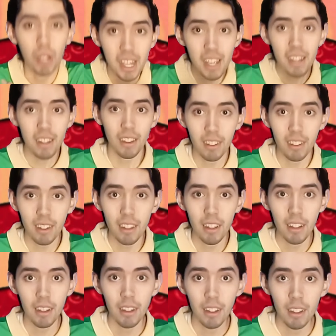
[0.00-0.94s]
is.
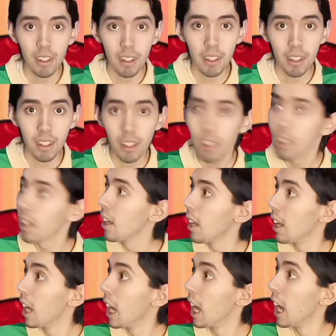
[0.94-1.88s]

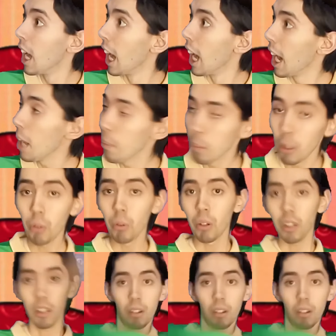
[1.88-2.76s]
Hey Blue!